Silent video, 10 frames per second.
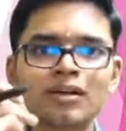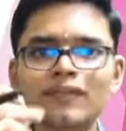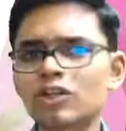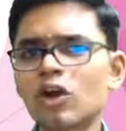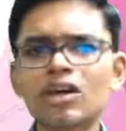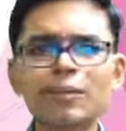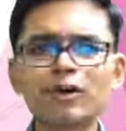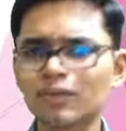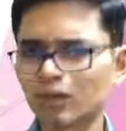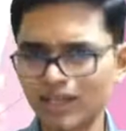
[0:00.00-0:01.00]
We talked about
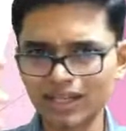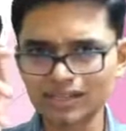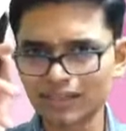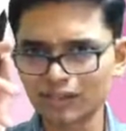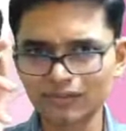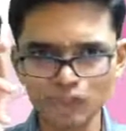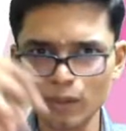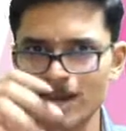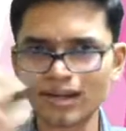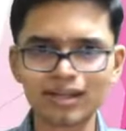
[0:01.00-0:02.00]
various kinds of
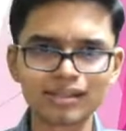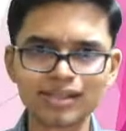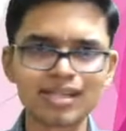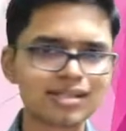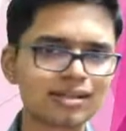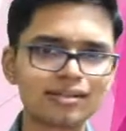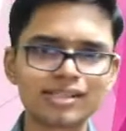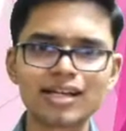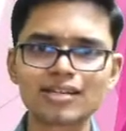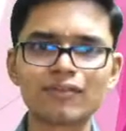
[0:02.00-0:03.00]
geometric
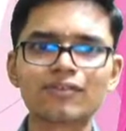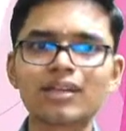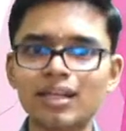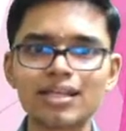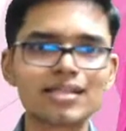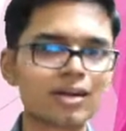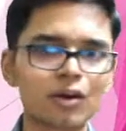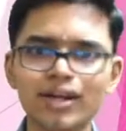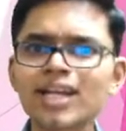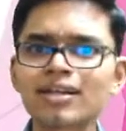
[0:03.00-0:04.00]
designs of trees and all,
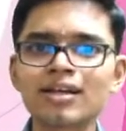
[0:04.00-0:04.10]
right?